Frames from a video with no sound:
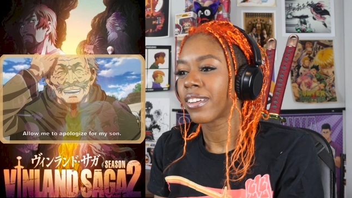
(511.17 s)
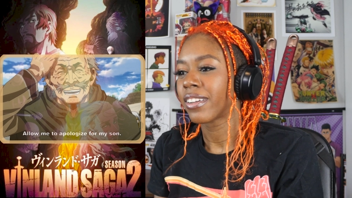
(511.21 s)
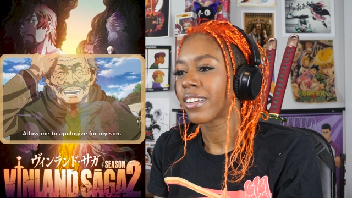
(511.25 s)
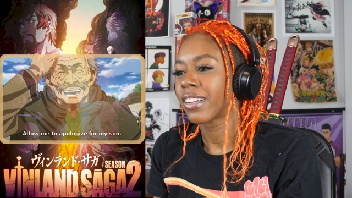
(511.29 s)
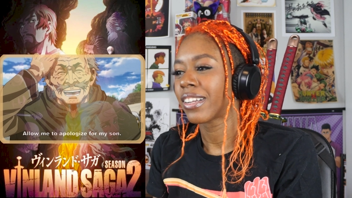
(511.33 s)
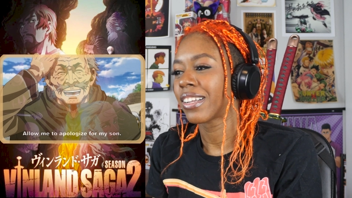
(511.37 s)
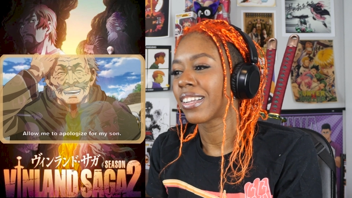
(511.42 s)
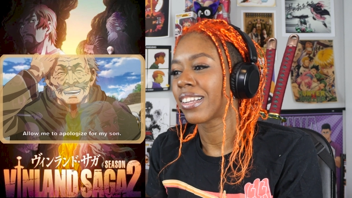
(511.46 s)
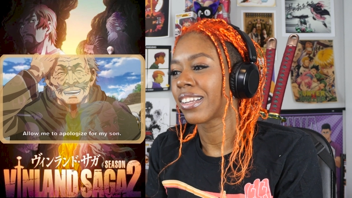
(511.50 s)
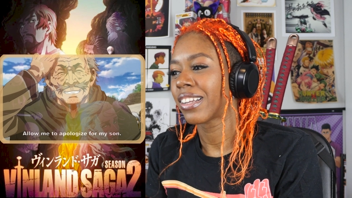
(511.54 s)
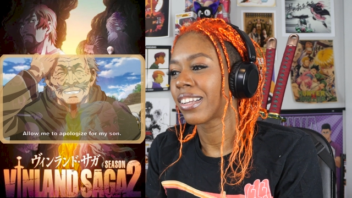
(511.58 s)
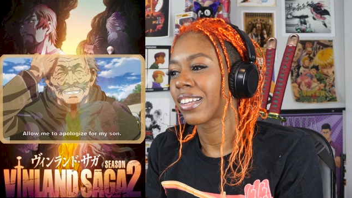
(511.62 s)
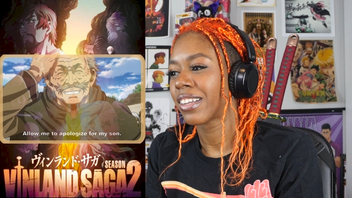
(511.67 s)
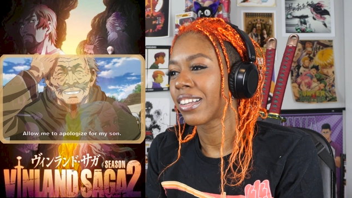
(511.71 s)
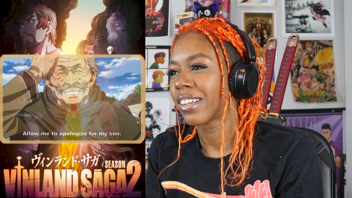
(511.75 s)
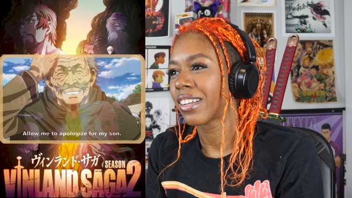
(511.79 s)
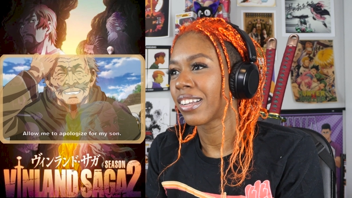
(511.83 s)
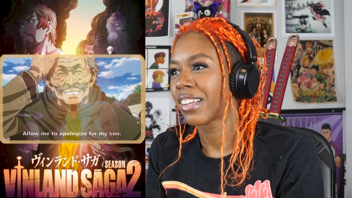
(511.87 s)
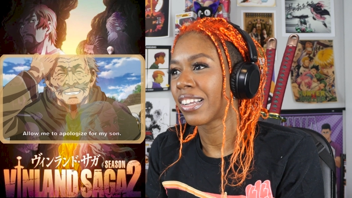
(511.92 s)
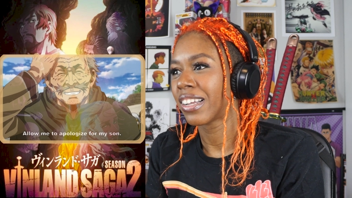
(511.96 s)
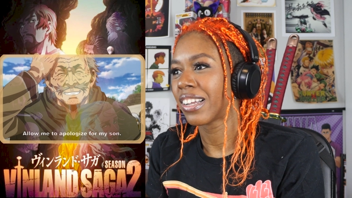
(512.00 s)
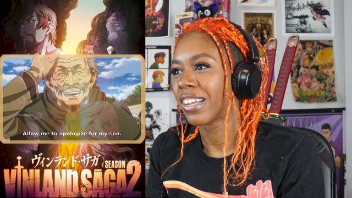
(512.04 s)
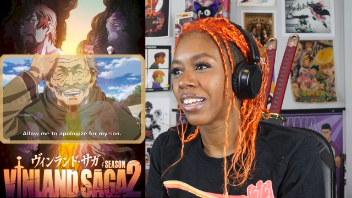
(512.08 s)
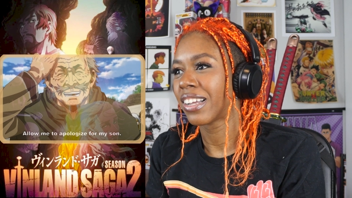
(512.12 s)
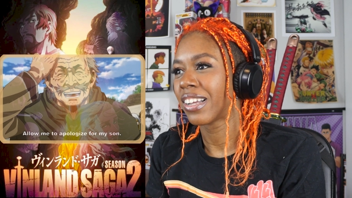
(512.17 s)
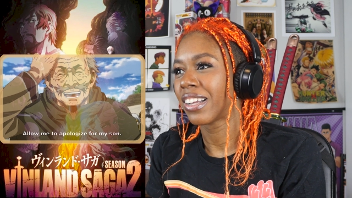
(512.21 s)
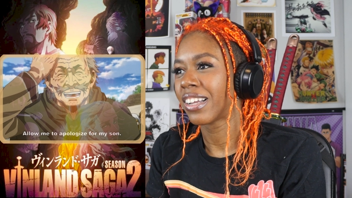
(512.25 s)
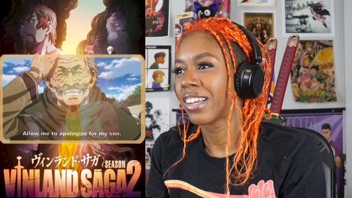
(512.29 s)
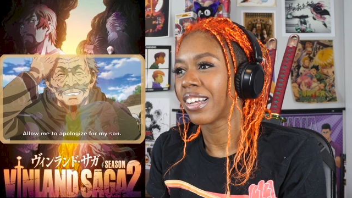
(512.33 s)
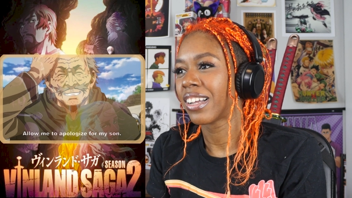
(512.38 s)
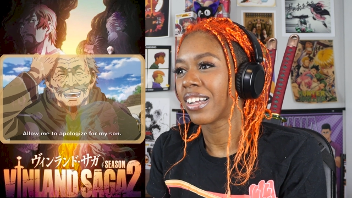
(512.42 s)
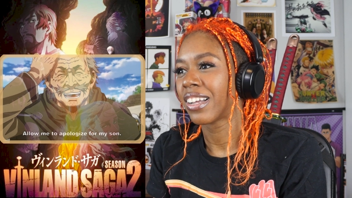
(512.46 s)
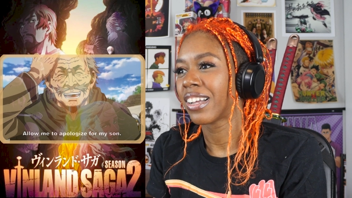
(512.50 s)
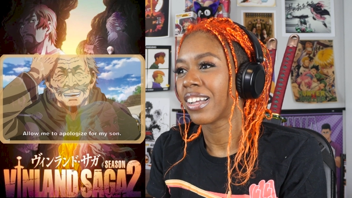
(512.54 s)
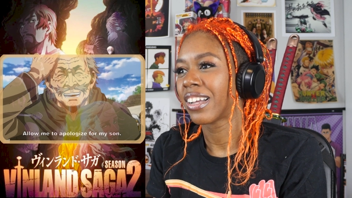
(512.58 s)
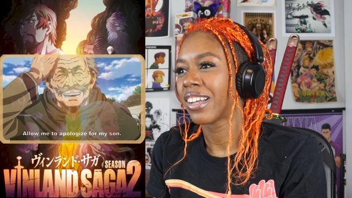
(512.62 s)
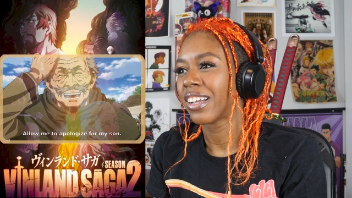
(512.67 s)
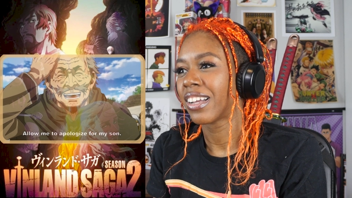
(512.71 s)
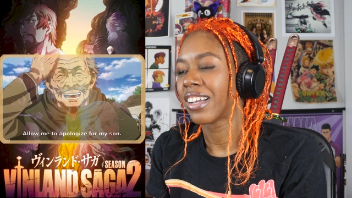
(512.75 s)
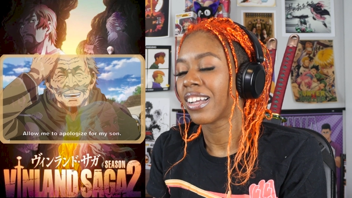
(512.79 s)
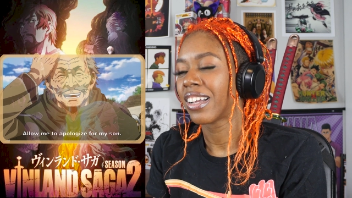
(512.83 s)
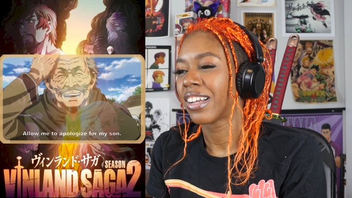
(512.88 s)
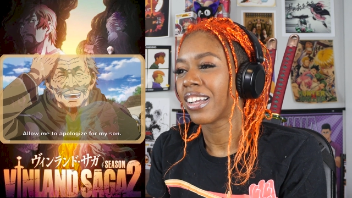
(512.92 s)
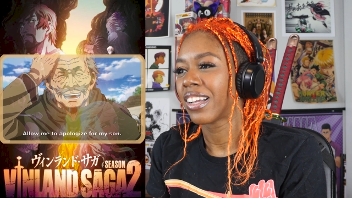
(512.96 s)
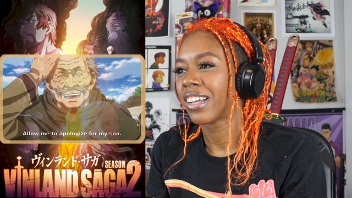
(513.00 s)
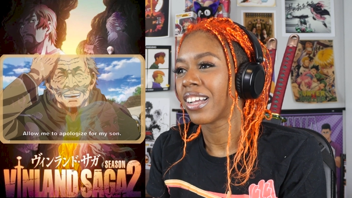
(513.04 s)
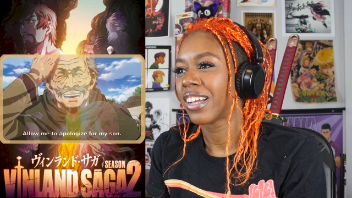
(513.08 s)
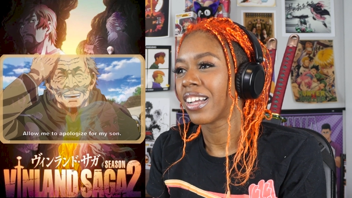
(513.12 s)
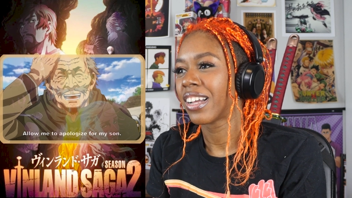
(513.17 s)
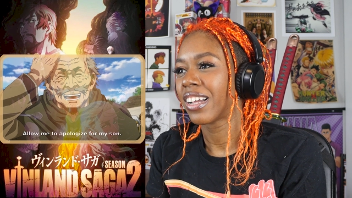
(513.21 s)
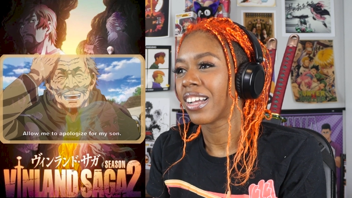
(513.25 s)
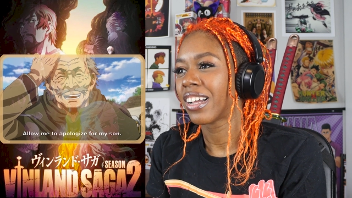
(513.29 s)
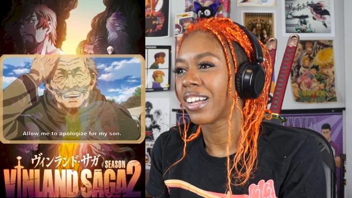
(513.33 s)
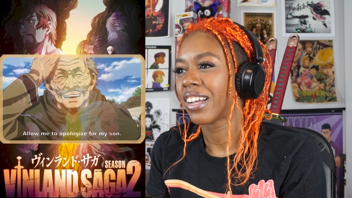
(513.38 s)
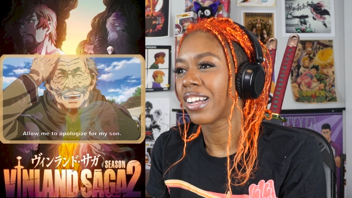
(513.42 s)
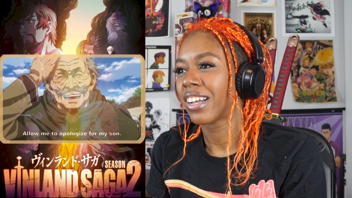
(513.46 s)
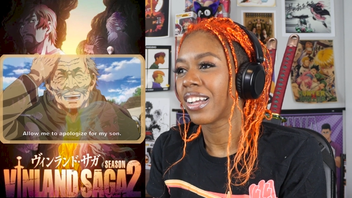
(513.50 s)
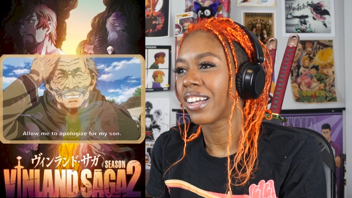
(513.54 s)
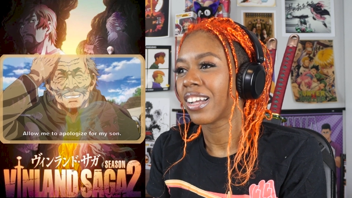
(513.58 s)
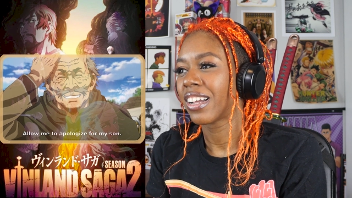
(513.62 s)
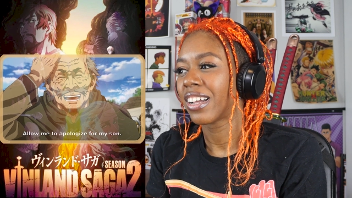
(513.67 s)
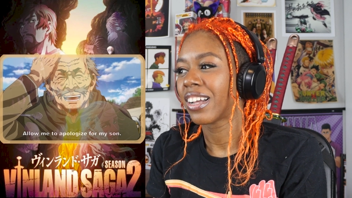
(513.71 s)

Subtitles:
Nothing is said.